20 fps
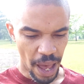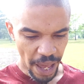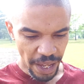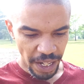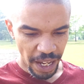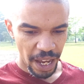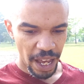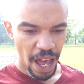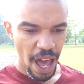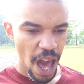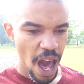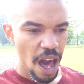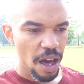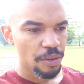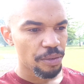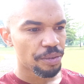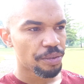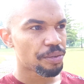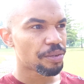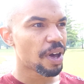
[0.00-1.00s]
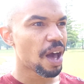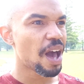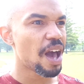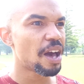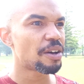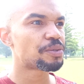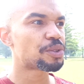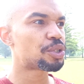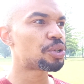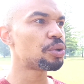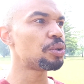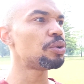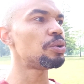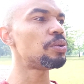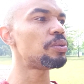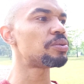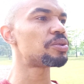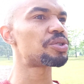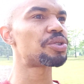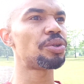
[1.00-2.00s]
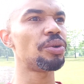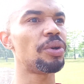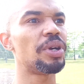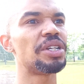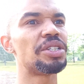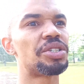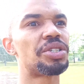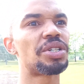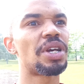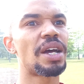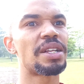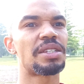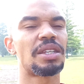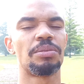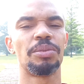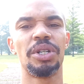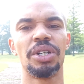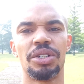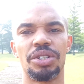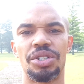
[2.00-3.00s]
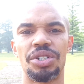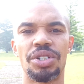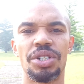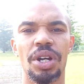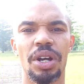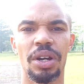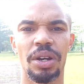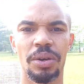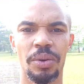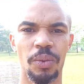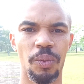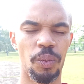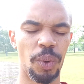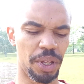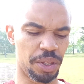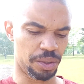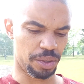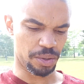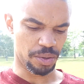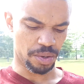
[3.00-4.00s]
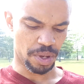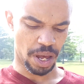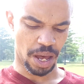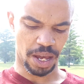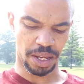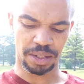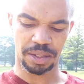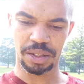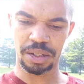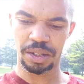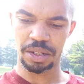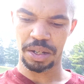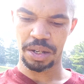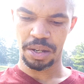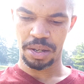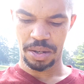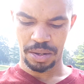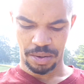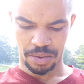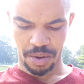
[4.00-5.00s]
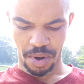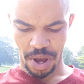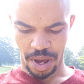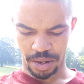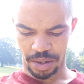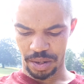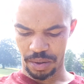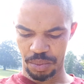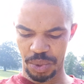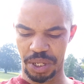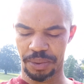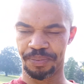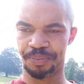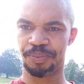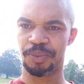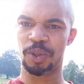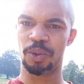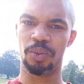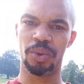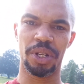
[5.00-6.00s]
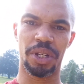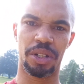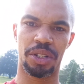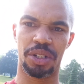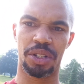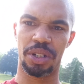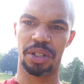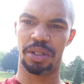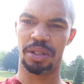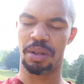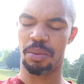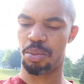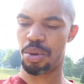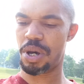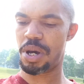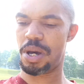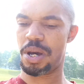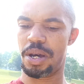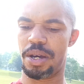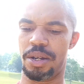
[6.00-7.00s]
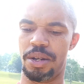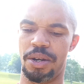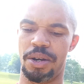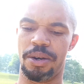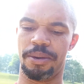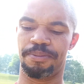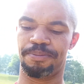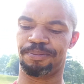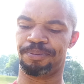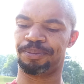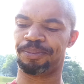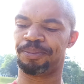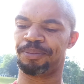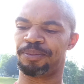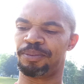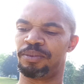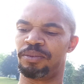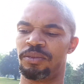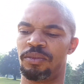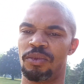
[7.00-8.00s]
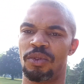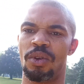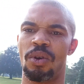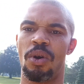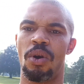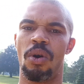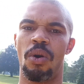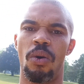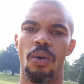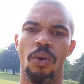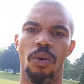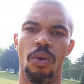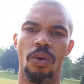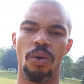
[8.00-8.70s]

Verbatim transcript: And I have I have two screenshots I'm gonna share with you guys. All right, let me readjust the pad here.